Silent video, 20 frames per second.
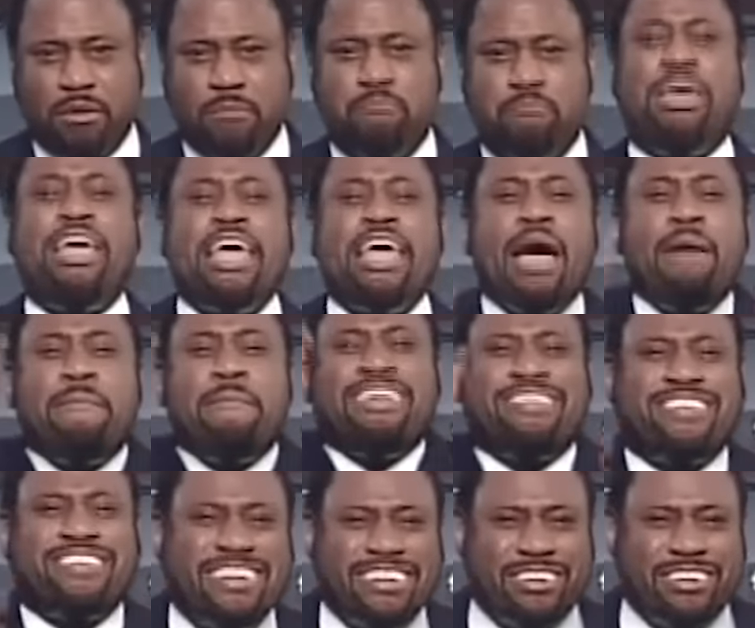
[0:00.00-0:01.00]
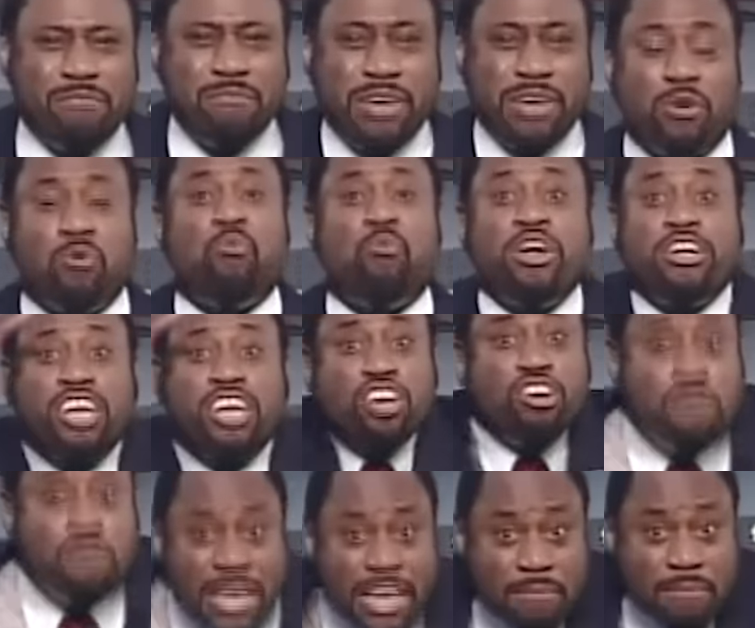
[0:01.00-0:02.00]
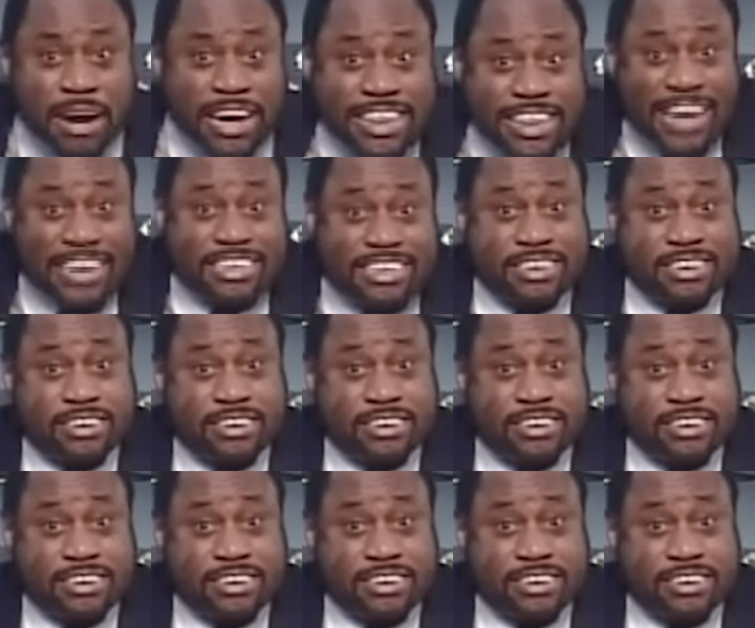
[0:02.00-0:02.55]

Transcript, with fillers: PM, listen to me. What do you mean by that?